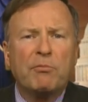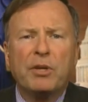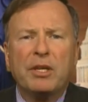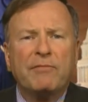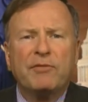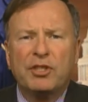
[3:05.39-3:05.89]

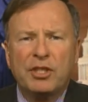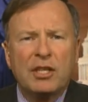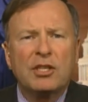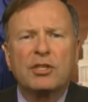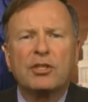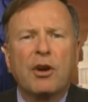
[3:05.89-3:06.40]
We've
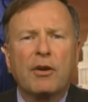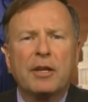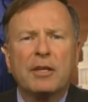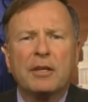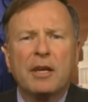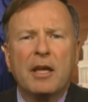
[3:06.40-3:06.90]
just
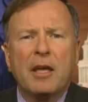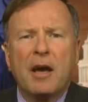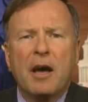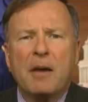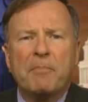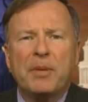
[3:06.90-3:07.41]
started
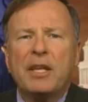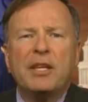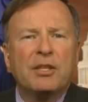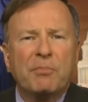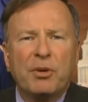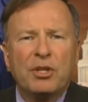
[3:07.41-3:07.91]

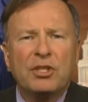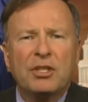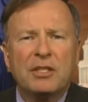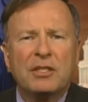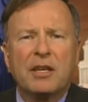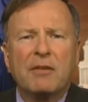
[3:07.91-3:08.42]
beating the
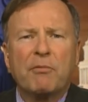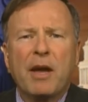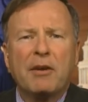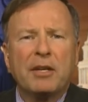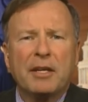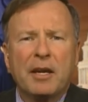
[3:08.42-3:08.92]
bushes,
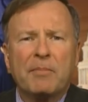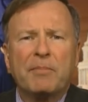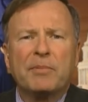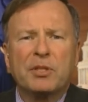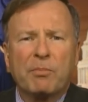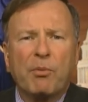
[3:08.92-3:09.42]
rounding
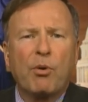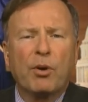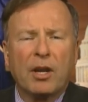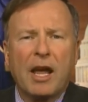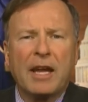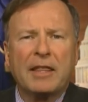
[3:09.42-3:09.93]
up
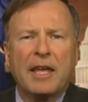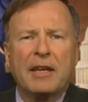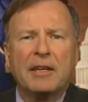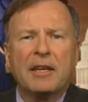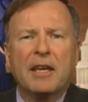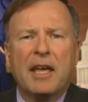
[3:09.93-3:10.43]
support like
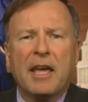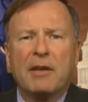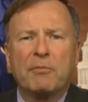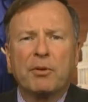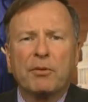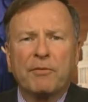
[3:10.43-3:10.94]
that,
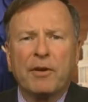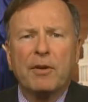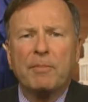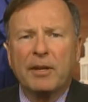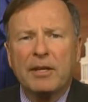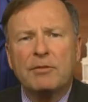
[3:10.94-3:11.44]
and we're
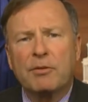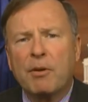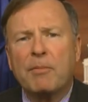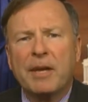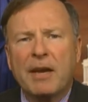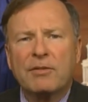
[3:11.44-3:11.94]
very pleased with
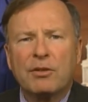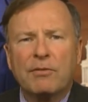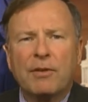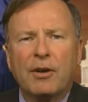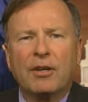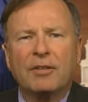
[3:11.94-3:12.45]
what we have so
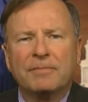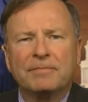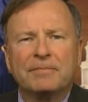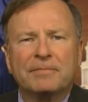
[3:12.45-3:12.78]
far.